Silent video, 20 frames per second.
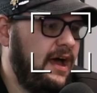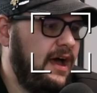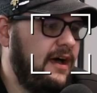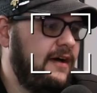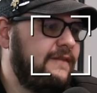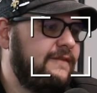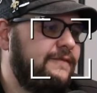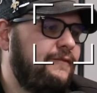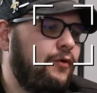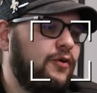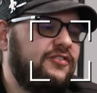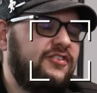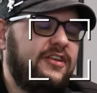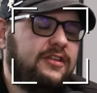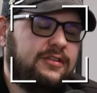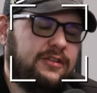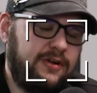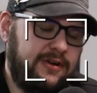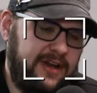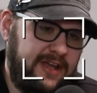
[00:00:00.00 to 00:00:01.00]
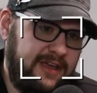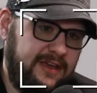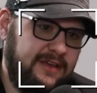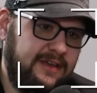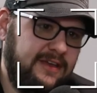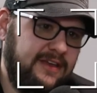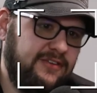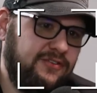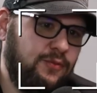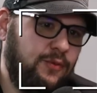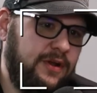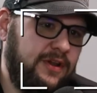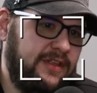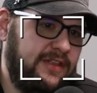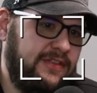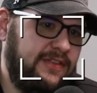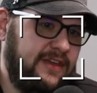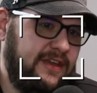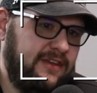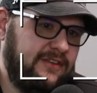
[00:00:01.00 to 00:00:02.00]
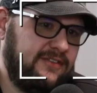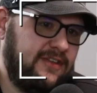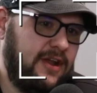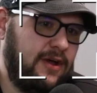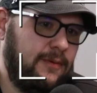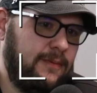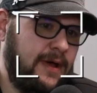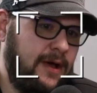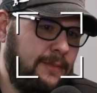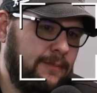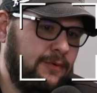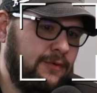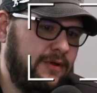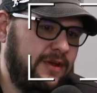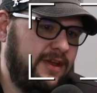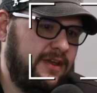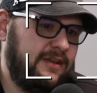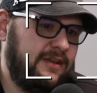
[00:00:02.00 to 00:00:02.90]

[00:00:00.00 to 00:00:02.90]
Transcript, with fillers: forcing learning is one of the things that I'll put in.